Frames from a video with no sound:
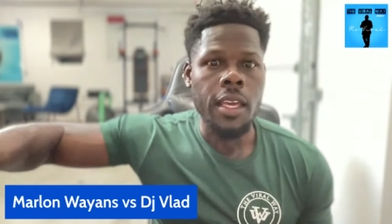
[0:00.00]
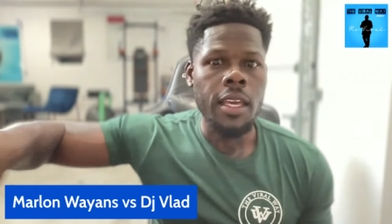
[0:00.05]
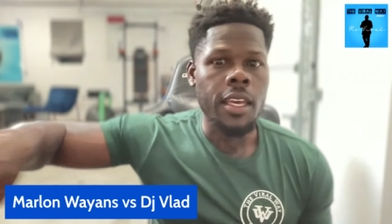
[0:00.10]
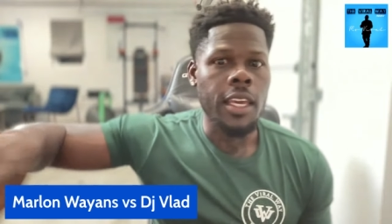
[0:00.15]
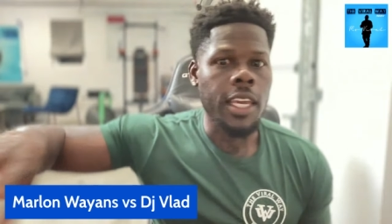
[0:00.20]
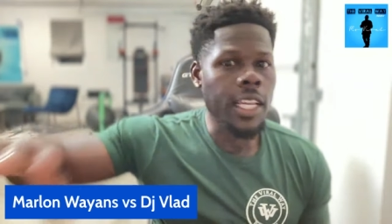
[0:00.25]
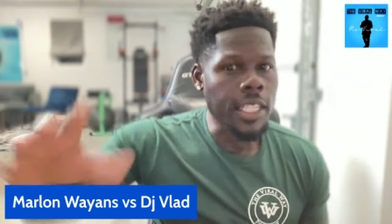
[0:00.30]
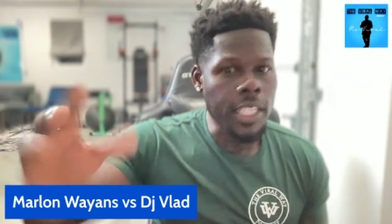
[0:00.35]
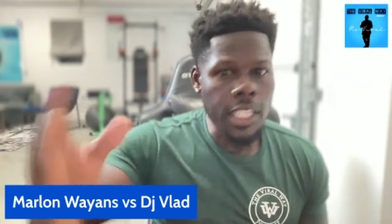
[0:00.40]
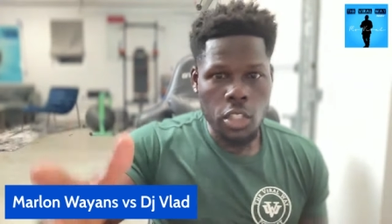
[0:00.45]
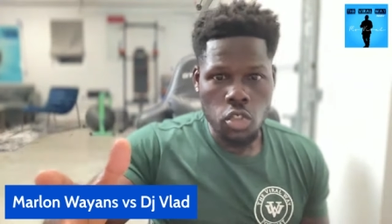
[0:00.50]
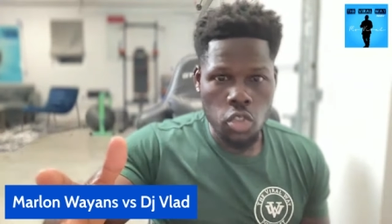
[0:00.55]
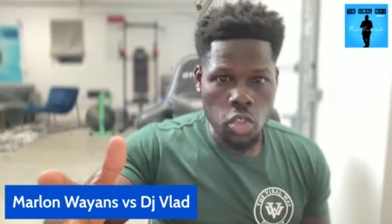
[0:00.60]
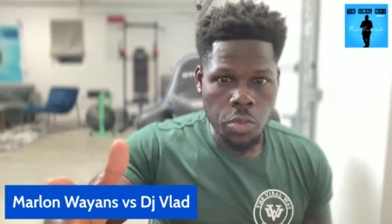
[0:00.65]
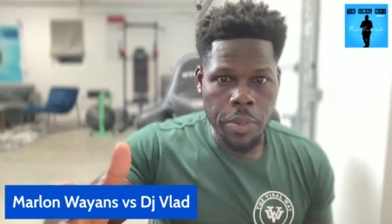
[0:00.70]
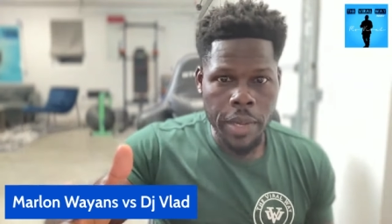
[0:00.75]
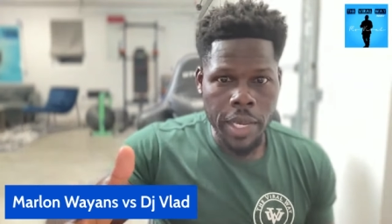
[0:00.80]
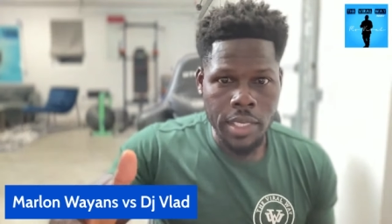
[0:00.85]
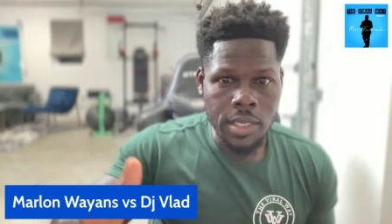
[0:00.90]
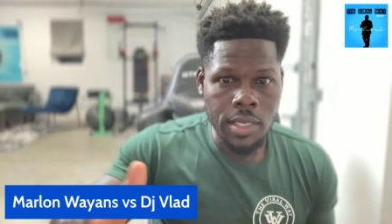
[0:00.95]
he
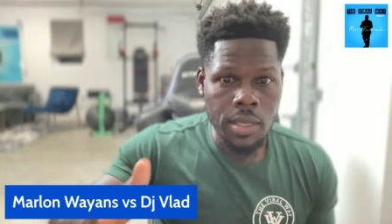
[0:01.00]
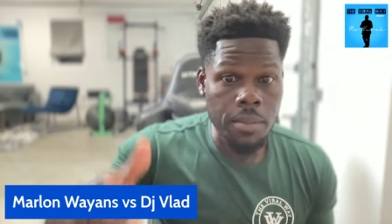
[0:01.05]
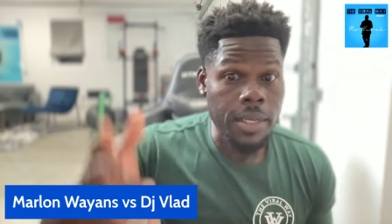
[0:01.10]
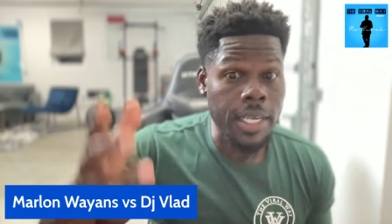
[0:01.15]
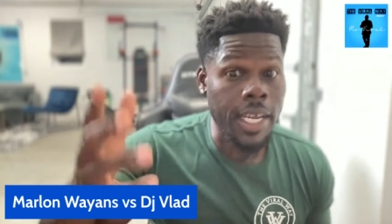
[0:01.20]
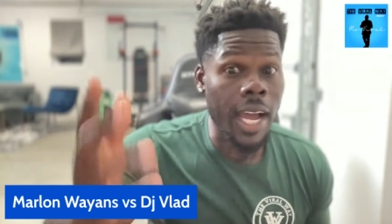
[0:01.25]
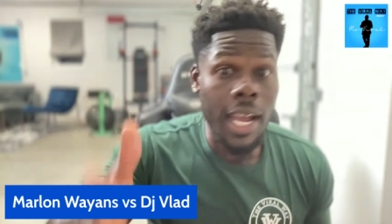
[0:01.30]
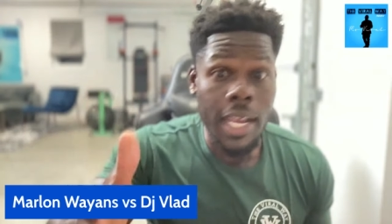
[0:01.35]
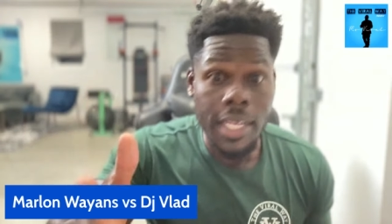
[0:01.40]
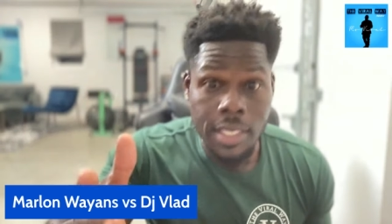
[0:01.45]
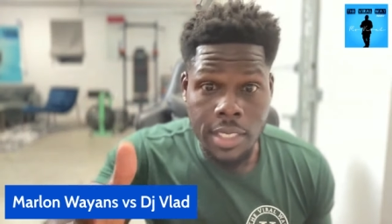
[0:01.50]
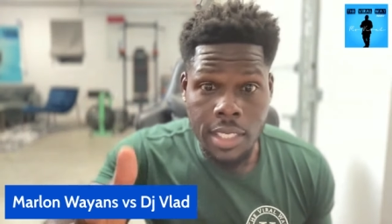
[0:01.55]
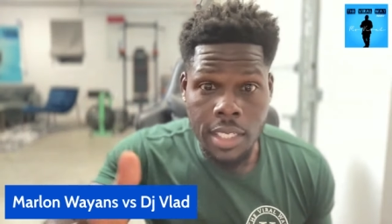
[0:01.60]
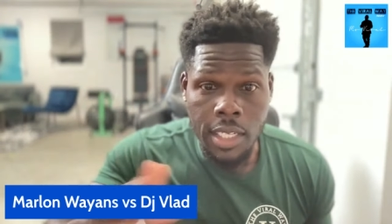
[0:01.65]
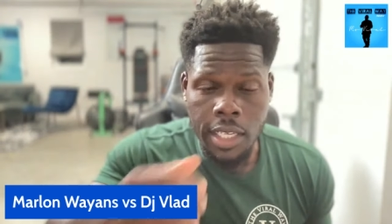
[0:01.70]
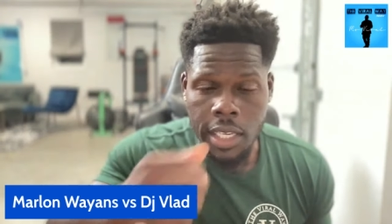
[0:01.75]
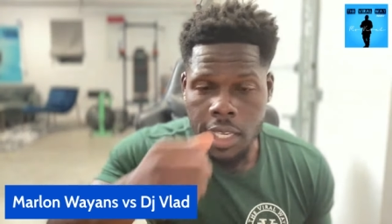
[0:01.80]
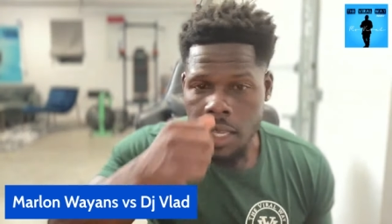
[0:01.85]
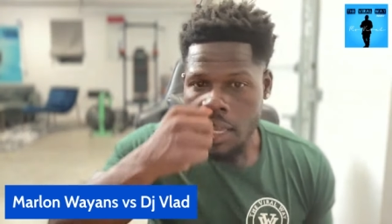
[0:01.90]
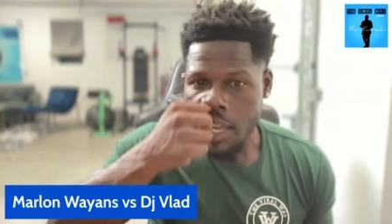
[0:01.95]
disrespects them
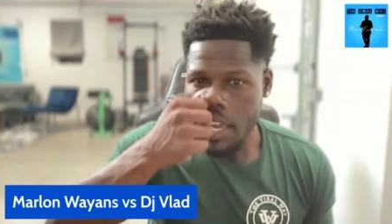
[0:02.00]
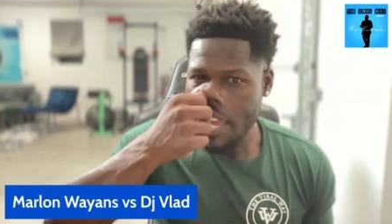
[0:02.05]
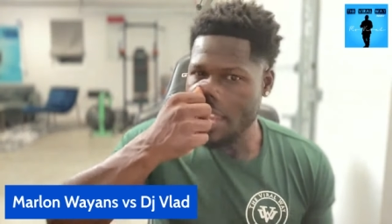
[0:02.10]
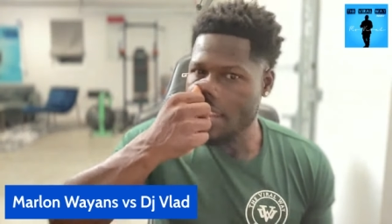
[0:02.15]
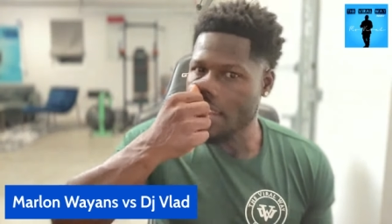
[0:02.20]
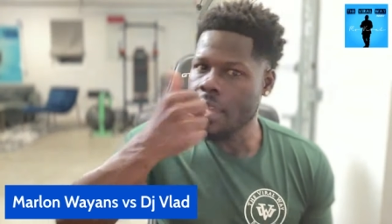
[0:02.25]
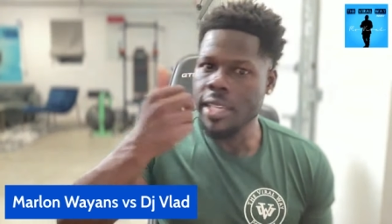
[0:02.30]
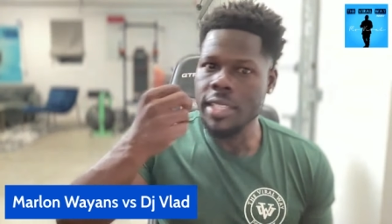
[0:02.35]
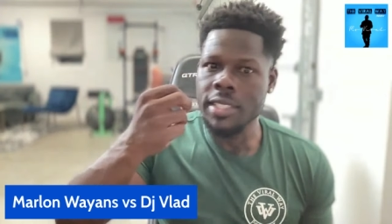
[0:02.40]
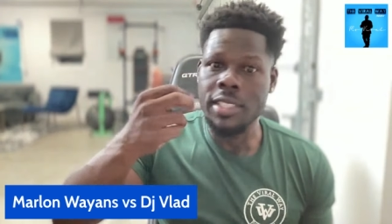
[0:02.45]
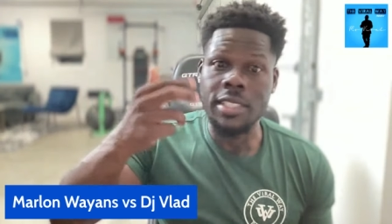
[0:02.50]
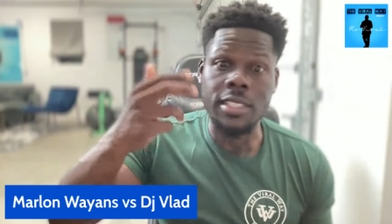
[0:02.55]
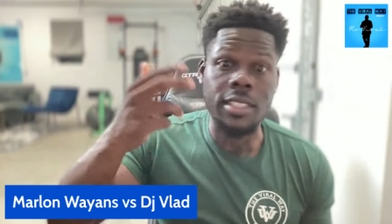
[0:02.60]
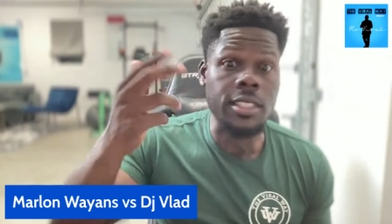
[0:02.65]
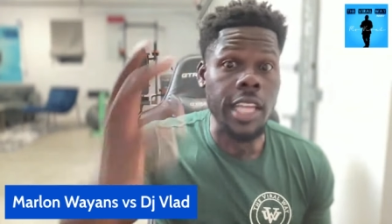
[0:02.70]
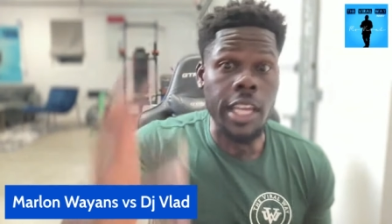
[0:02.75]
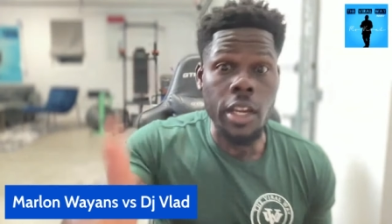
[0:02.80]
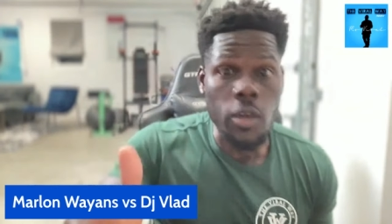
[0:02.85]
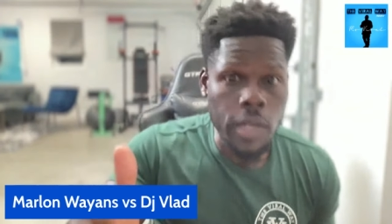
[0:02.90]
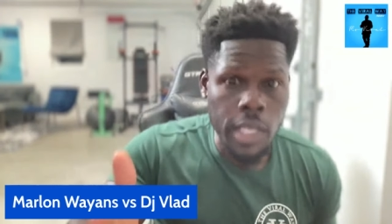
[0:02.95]
constantly, and niggas
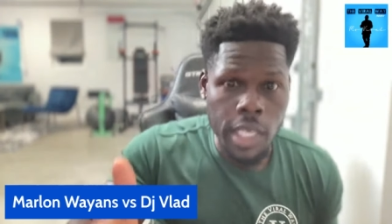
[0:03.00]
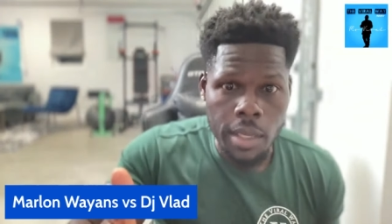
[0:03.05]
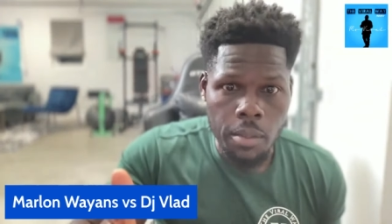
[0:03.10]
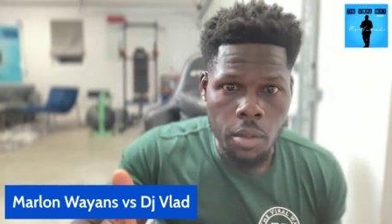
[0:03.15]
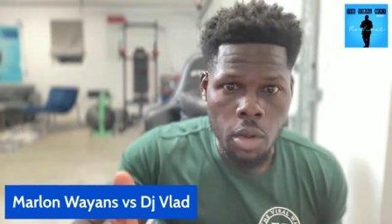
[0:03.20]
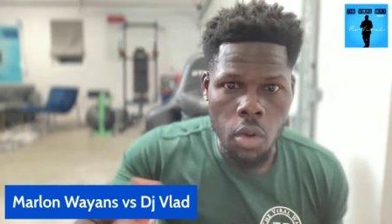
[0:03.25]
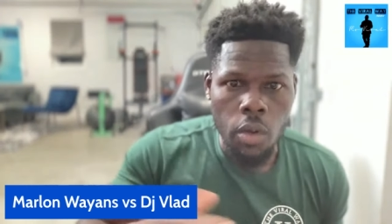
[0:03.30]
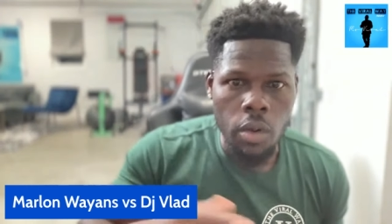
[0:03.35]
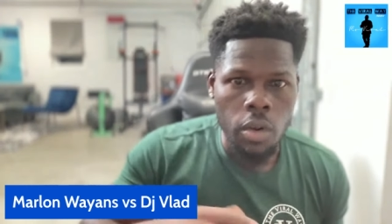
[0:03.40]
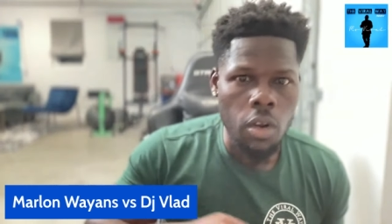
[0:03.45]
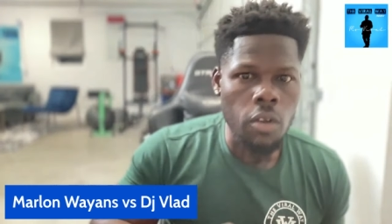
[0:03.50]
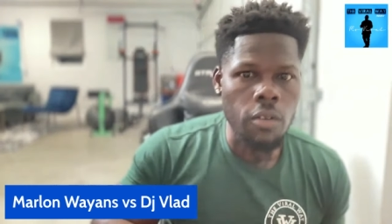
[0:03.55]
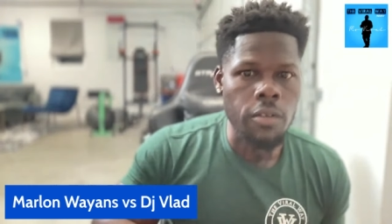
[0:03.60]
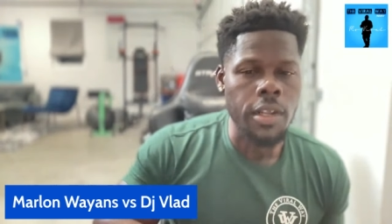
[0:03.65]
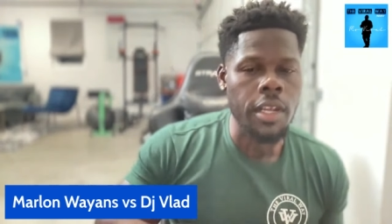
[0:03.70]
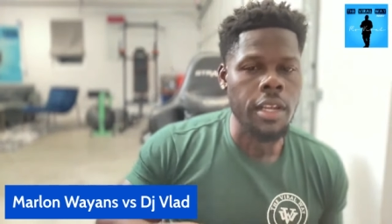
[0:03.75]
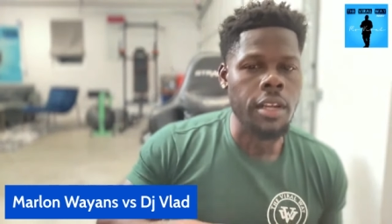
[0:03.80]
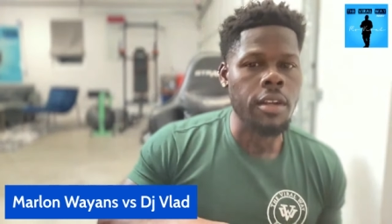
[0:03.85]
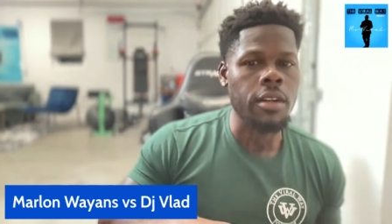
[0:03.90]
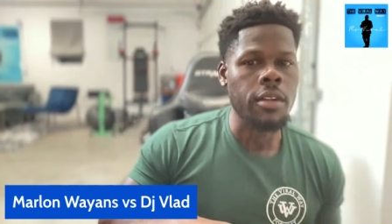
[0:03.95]
still keep going over
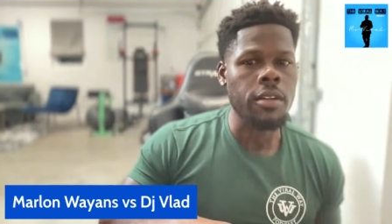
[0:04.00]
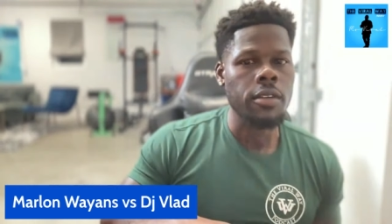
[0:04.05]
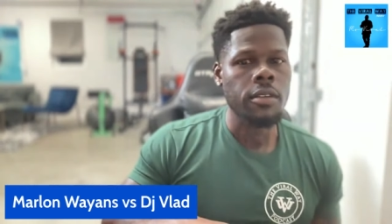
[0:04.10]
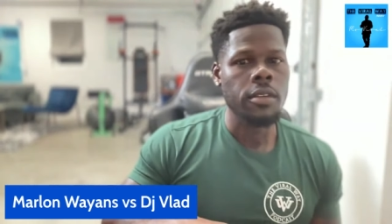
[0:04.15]
there.